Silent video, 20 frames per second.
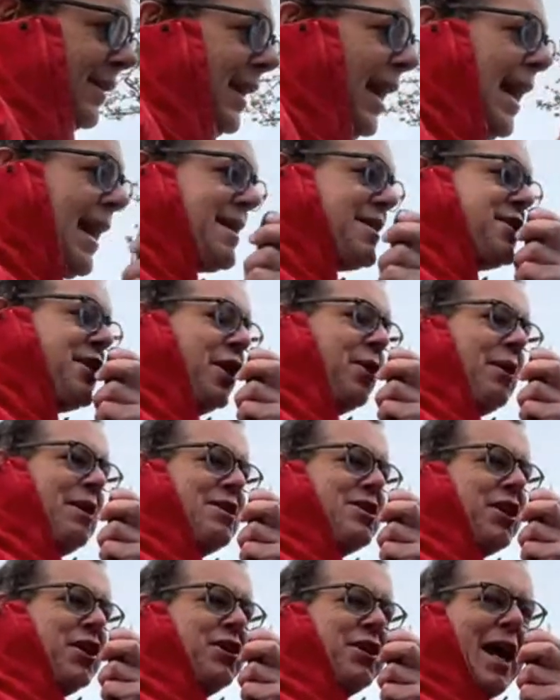Hey, 2 in
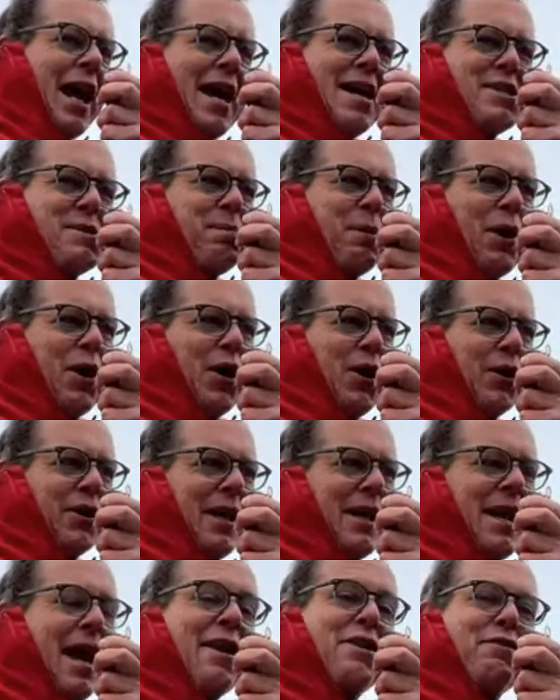2 days, Paul.
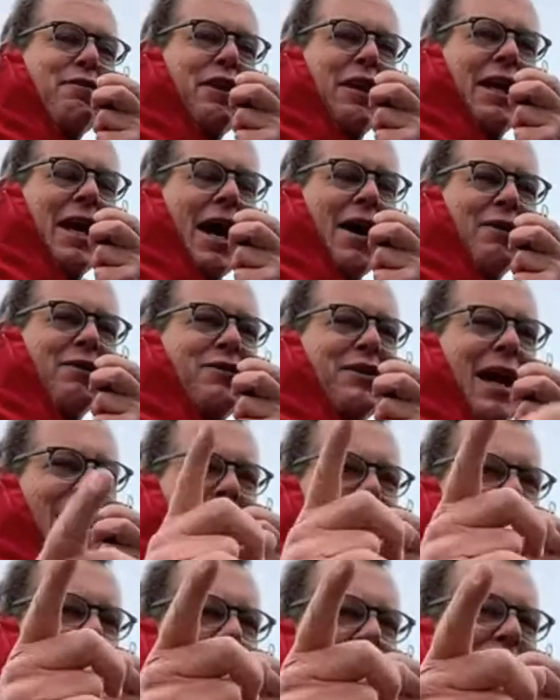That other video is
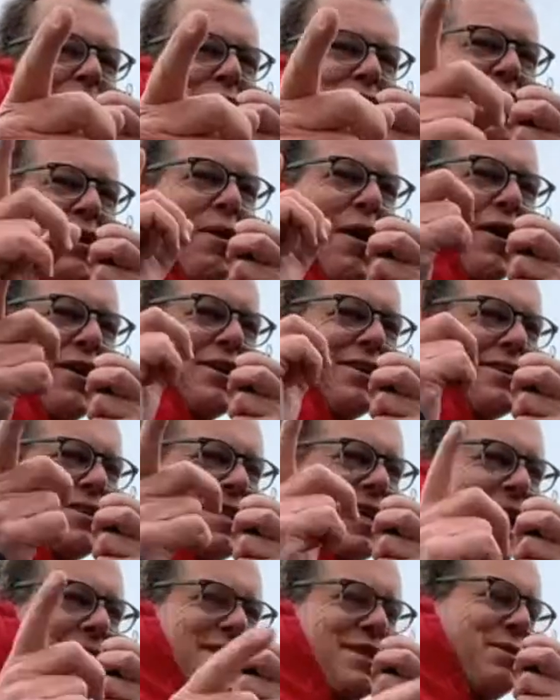coming out with you on
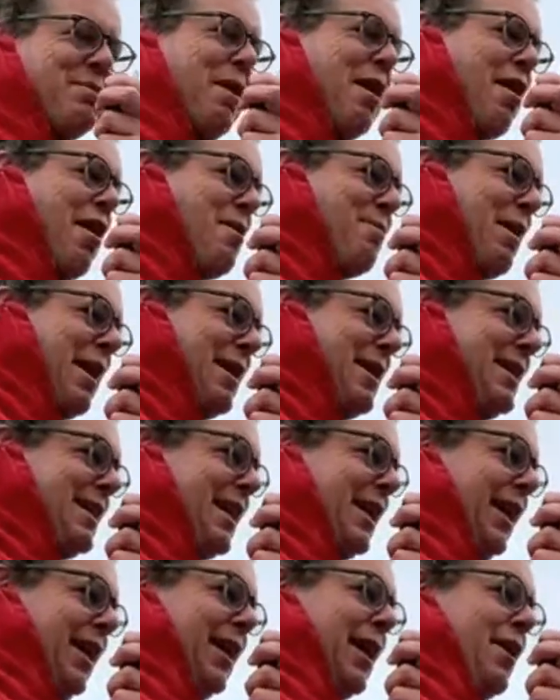it tomorrow, buddy.
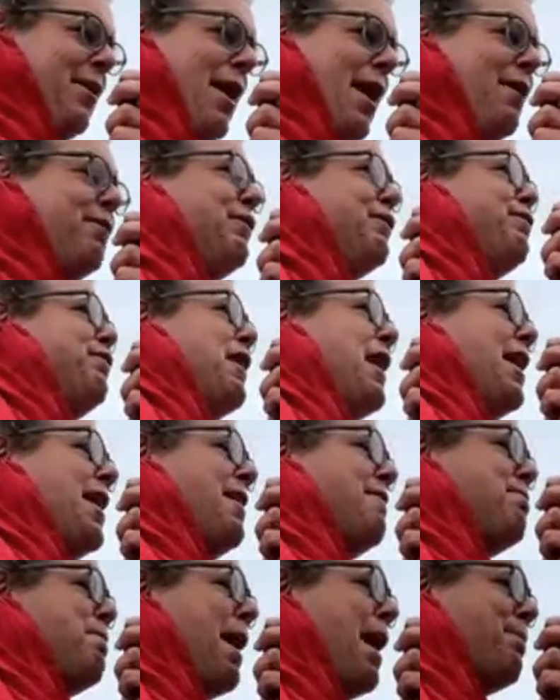Kilo Alpha
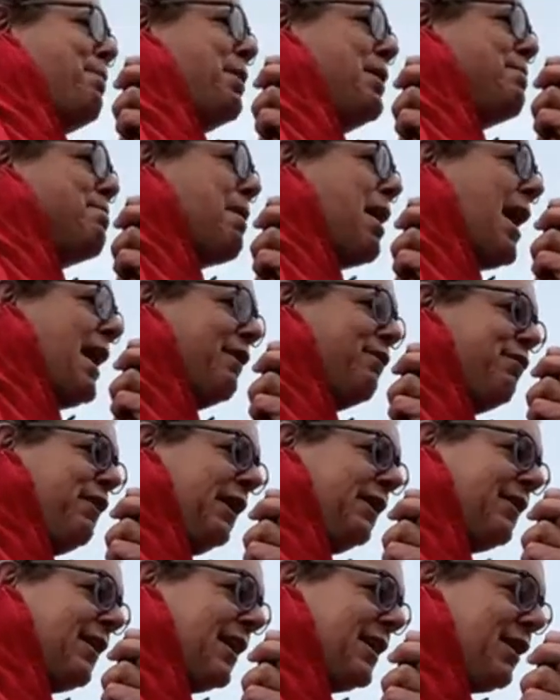5, Papa Mike
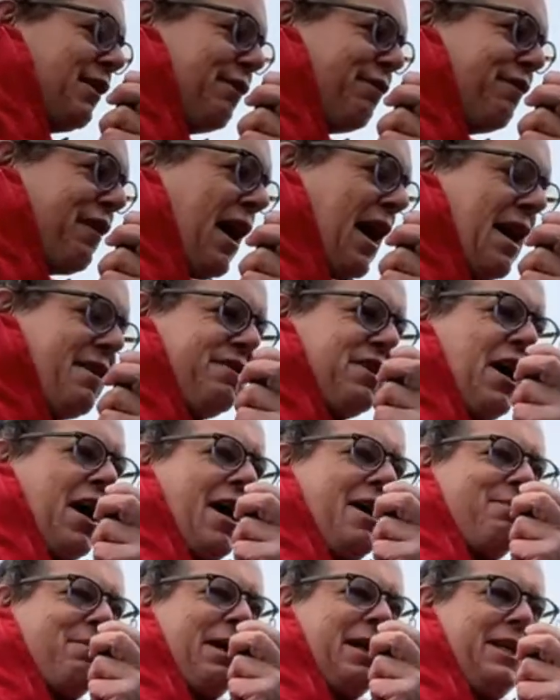Victor. You're a
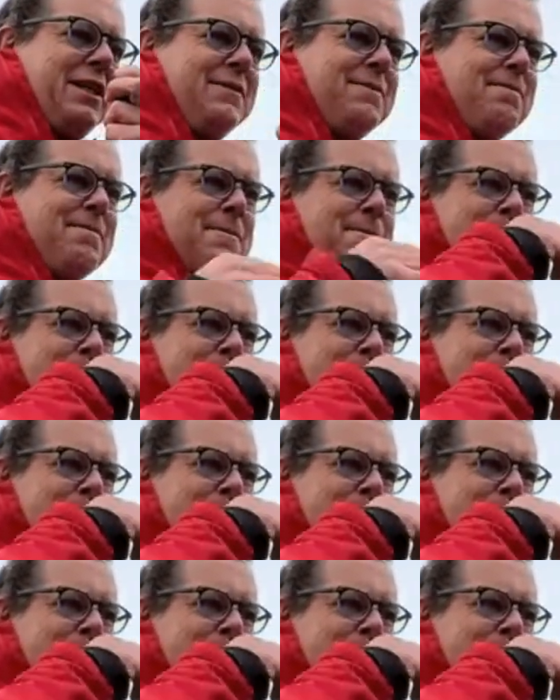5'9", buddy.